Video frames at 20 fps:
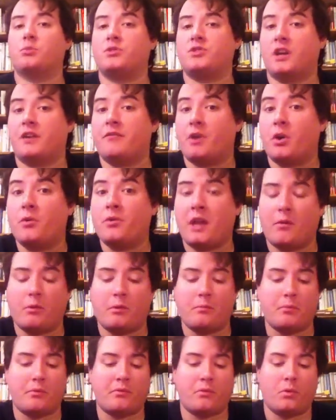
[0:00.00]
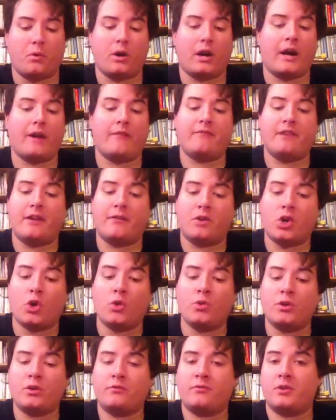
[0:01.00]
which I've owned that one before. I've never
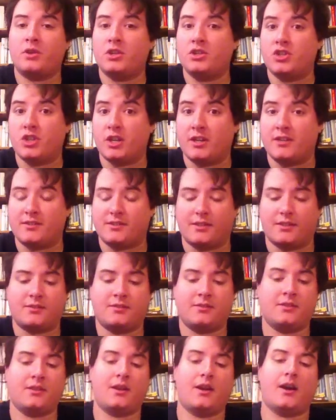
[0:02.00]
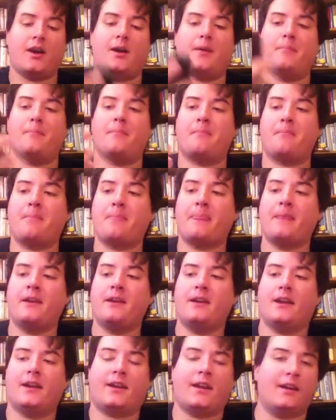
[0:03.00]
owned it for the Genesis.
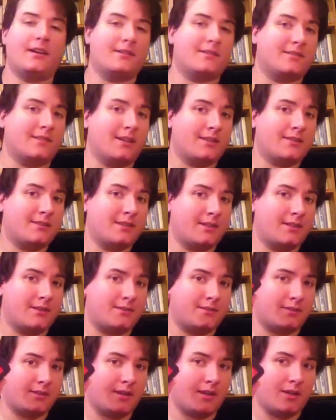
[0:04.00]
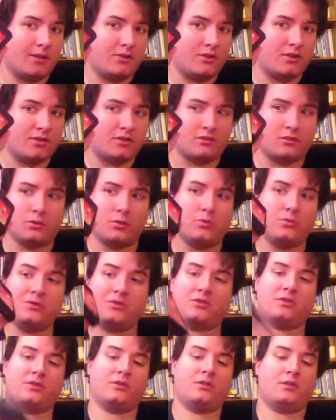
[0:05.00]
It kind of sucks that it's just
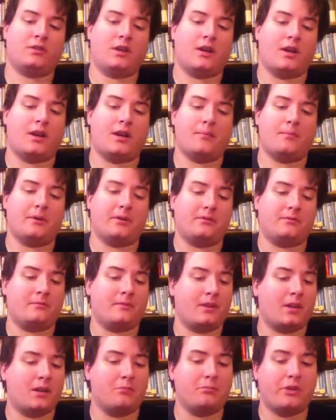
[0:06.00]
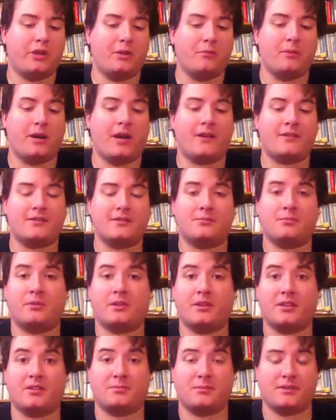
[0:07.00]
loose, but complete in box is
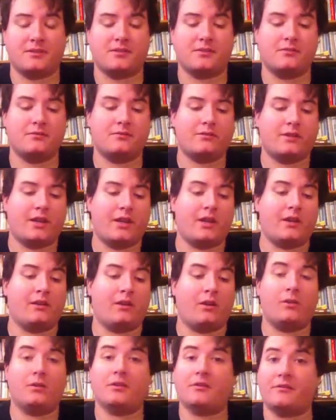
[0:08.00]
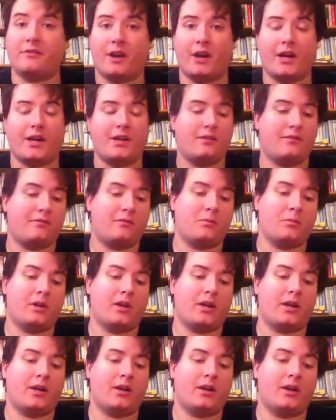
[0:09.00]
pretty expensive and hard to find, from what
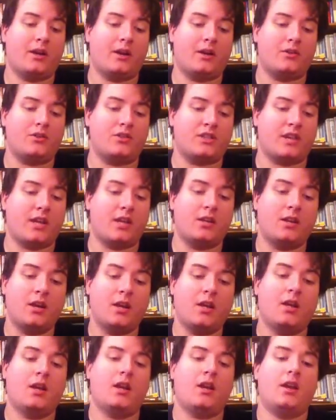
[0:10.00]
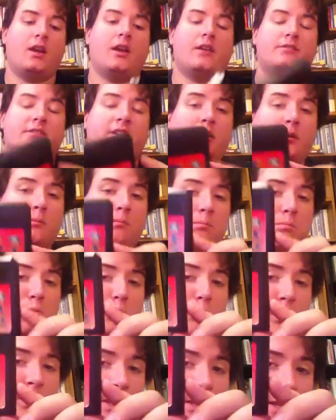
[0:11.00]
I understand. It's got a
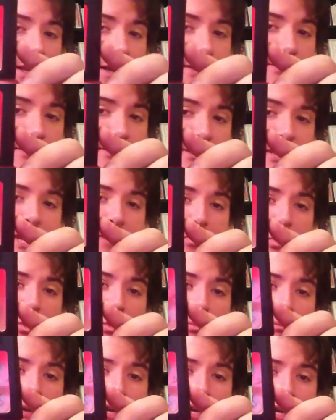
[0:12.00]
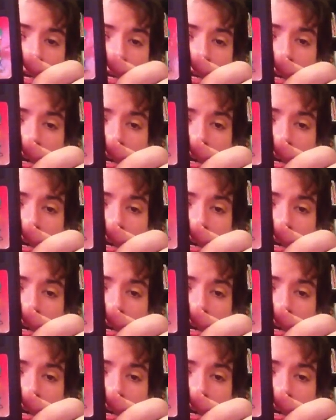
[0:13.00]
really nice label, being